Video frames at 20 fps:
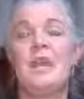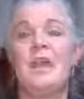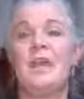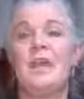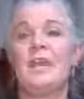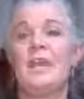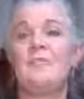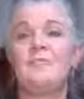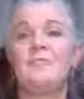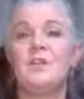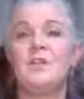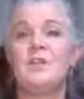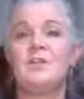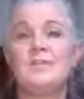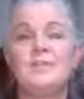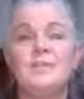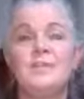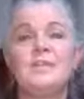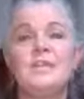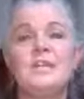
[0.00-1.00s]
And I feel
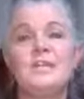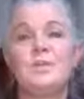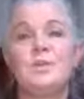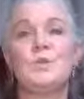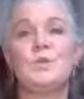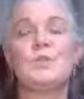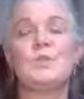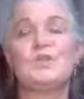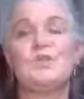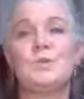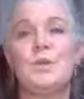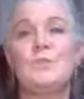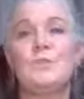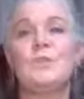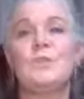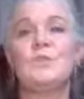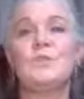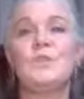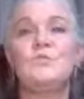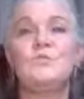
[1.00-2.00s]
through these sorts of
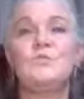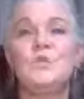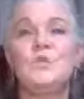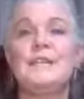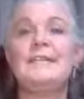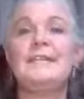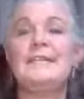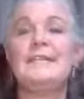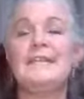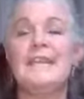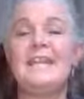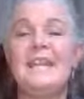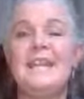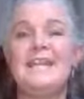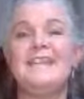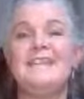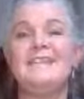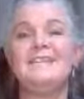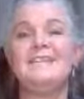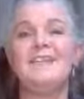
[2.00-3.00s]
periods we really
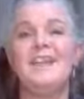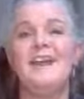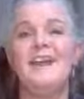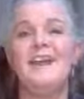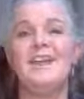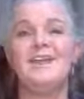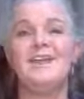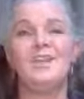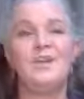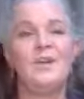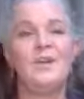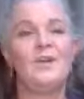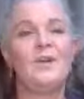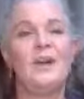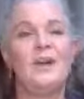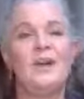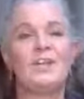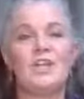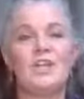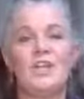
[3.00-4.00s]
need
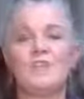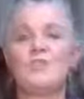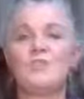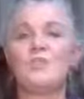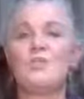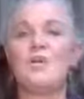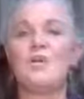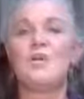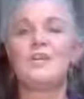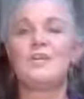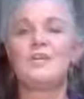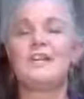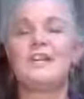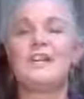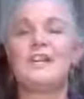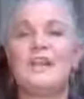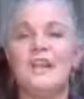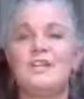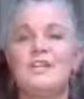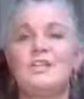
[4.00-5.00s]
a stronger
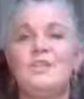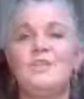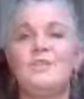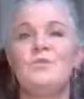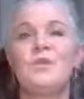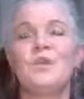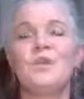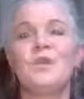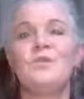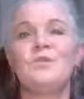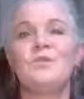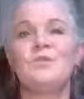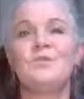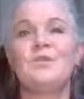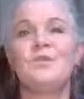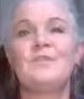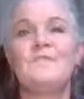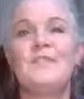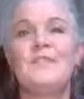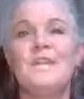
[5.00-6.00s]
connection with those
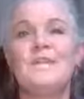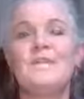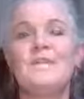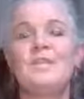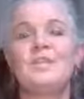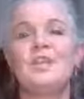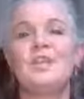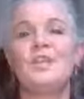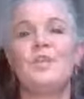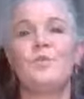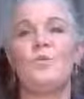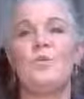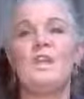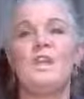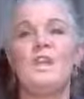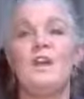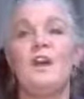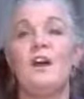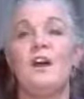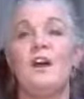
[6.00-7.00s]
sort of things, so that we
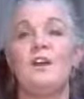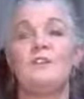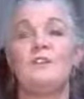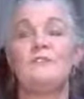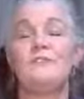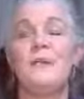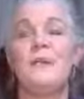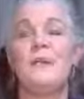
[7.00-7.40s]
can kind of